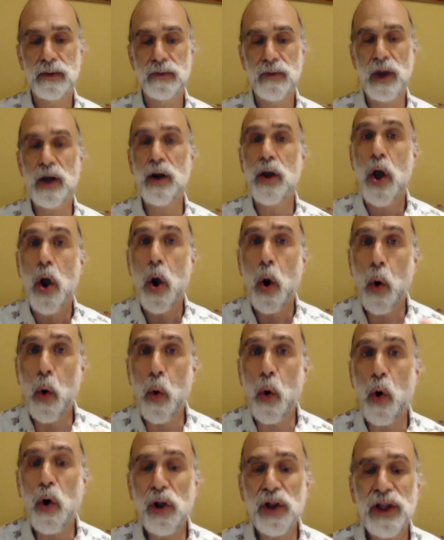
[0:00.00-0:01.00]
Right?
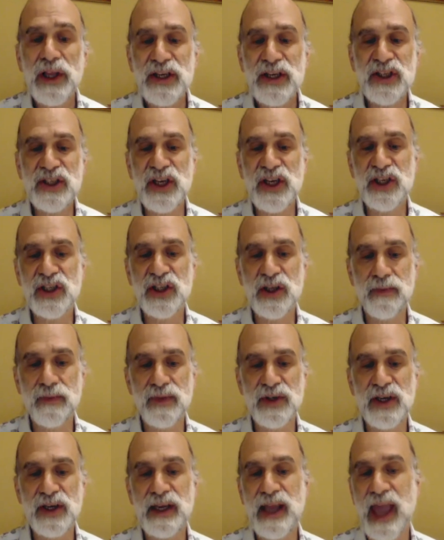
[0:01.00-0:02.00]
All
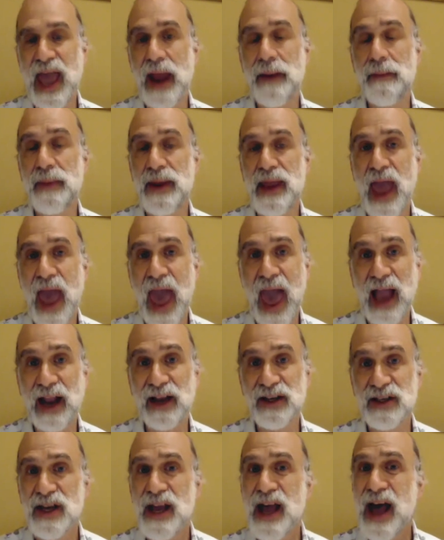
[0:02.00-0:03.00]
systems can be
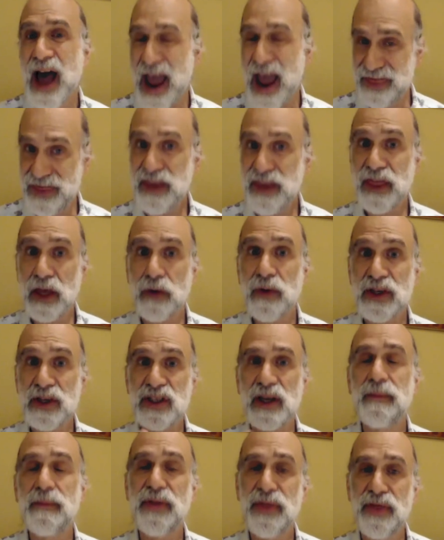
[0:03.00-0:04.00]
hacked. I think there is
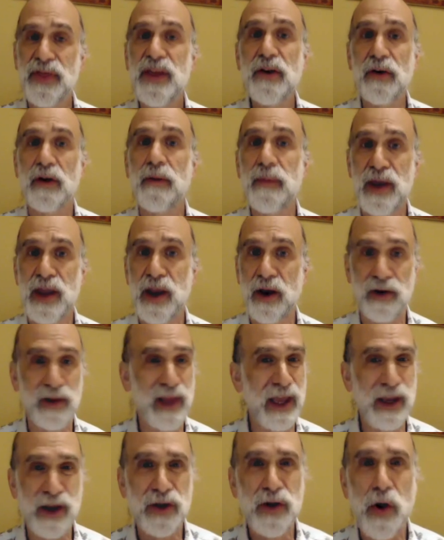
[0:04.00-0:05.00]
some theorem here,
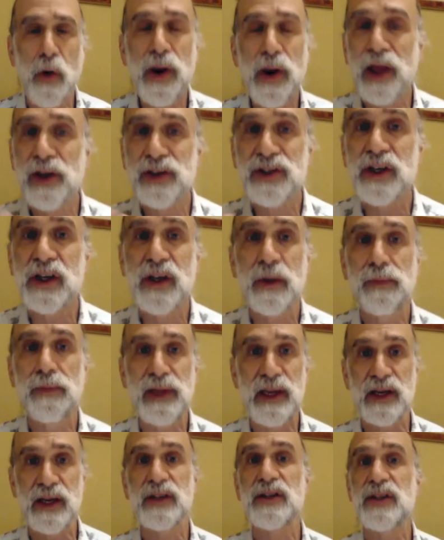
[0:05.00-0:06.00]
like Gödel's
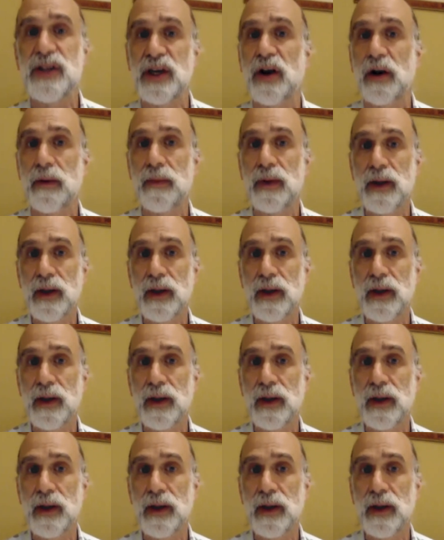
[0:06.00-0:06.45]
incompleteness theorem,